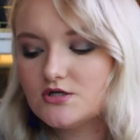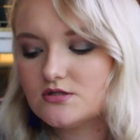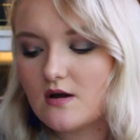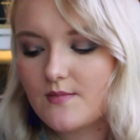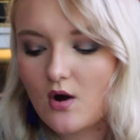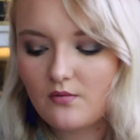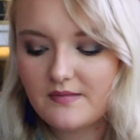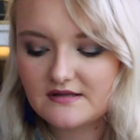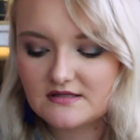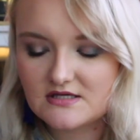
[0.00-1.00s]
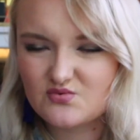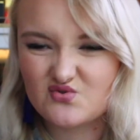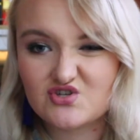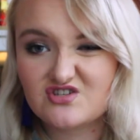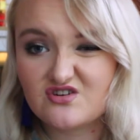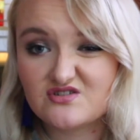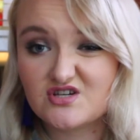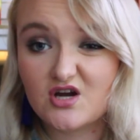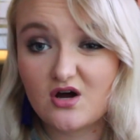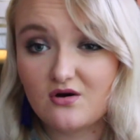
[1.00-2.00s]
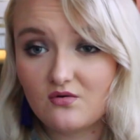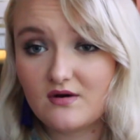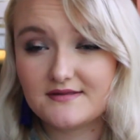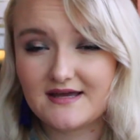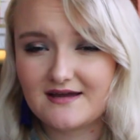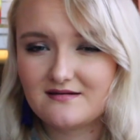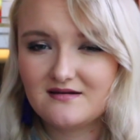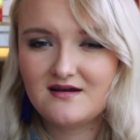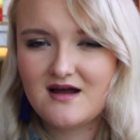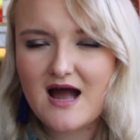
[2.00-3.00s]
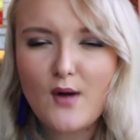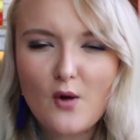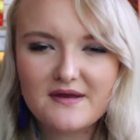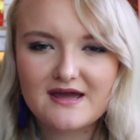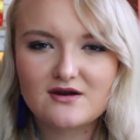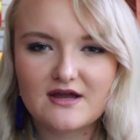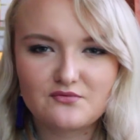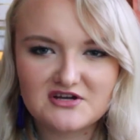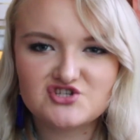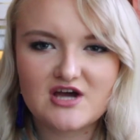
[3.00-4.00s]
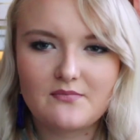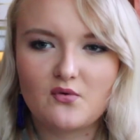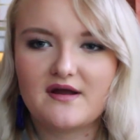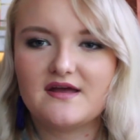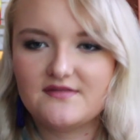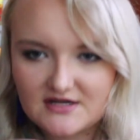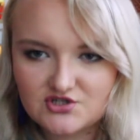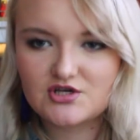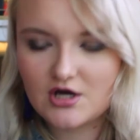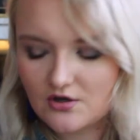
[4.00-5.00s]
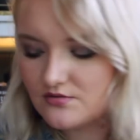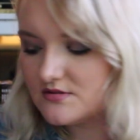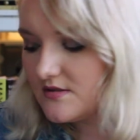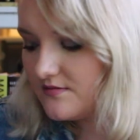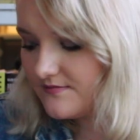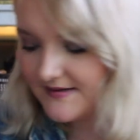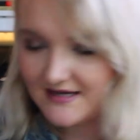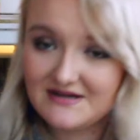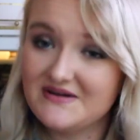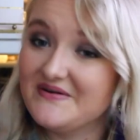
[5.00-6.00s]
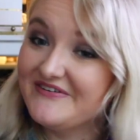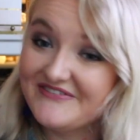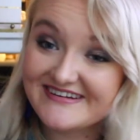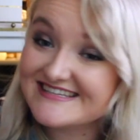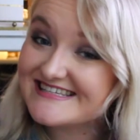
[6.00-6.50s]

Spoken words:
So I'm hoping that this will just start to go at, like, I'm hoping it'll, like, reach that point and then it just goes, but we'll